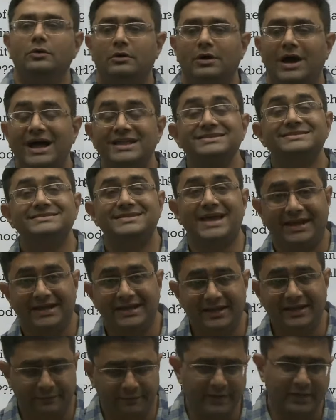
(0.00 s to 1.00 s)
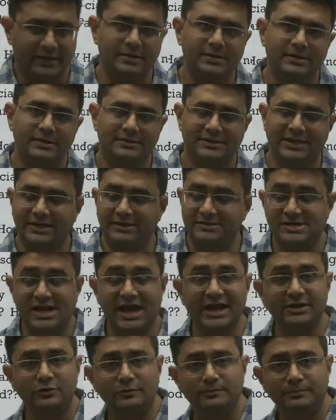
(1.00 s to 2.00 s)
unscientific. They
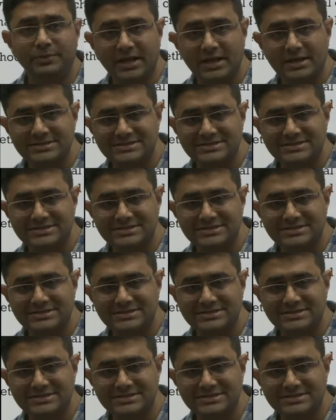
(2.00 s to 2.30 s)
tried to bring a